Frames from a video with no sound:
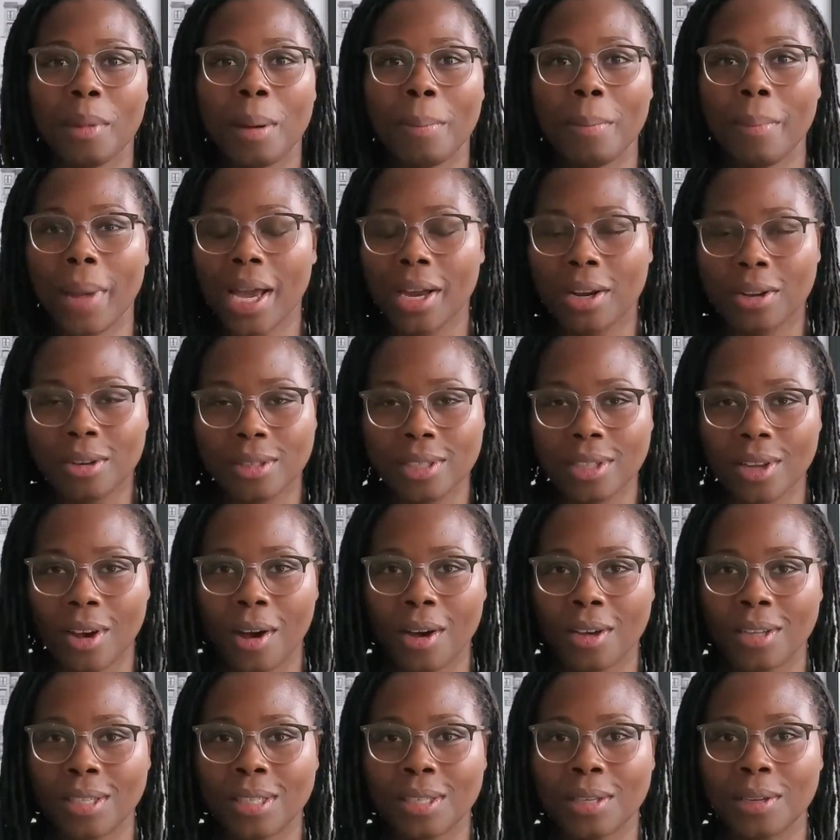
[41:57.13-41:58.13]
Michael's
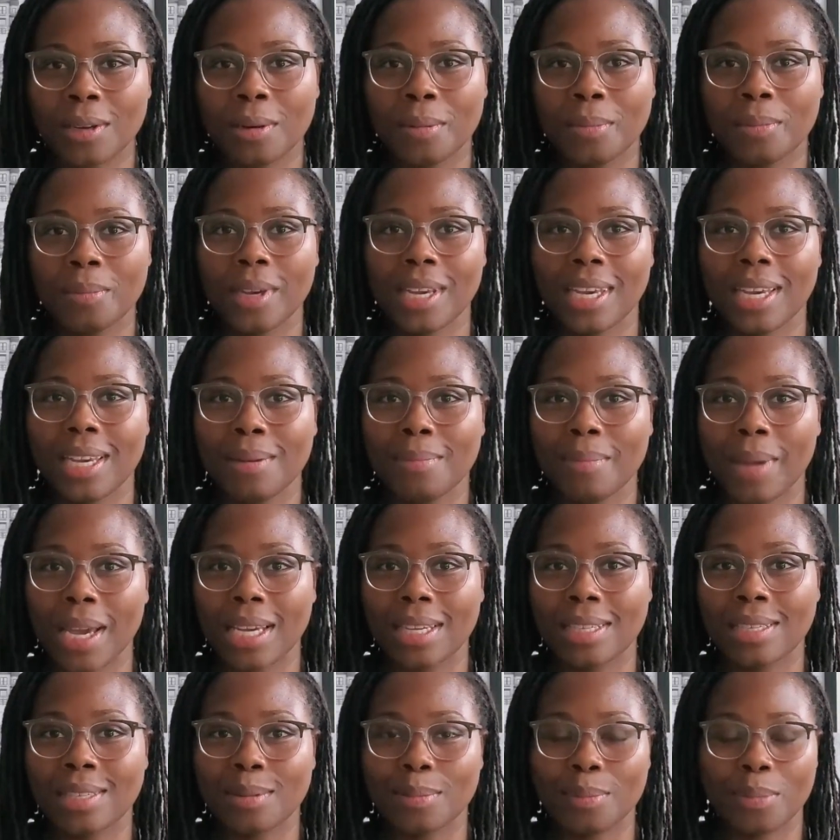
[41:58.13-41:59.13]
awesome. He
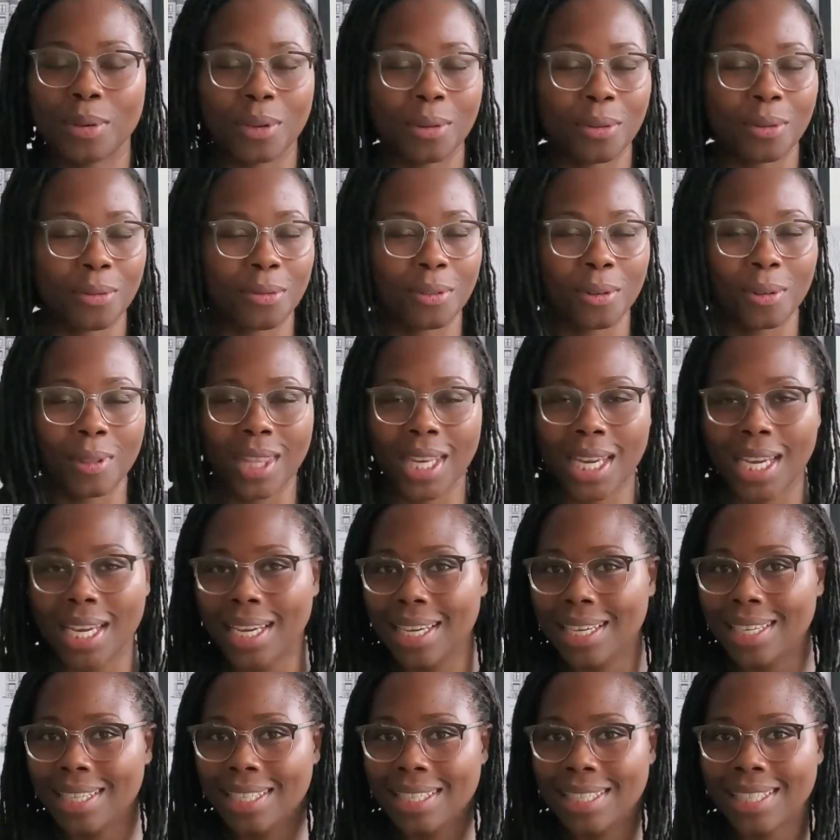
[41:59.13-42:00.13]
makes beautiful
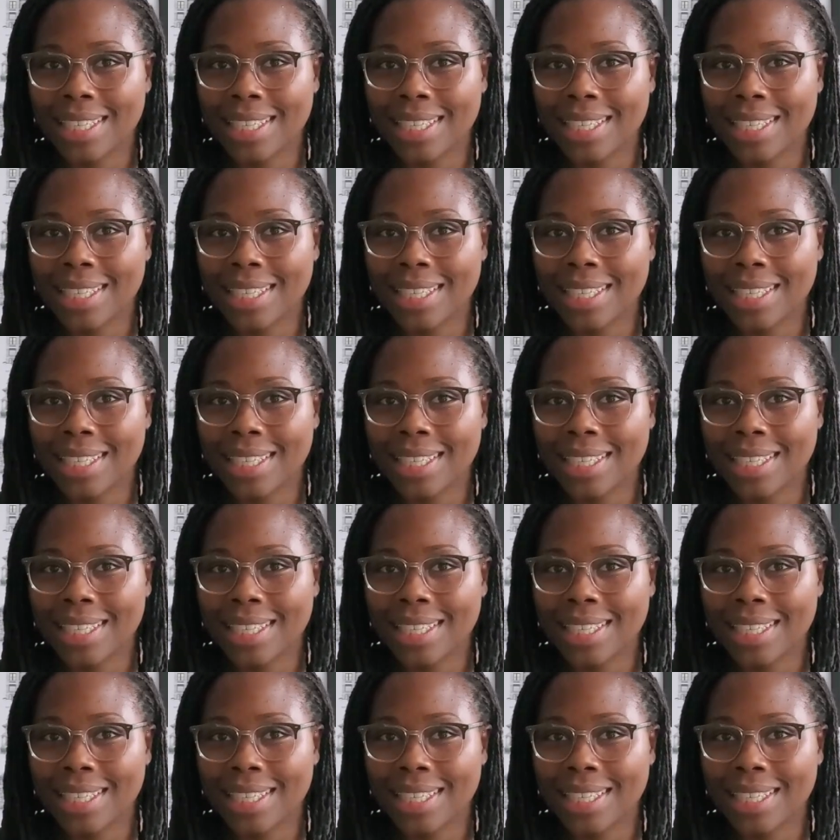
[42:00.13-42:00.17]
things.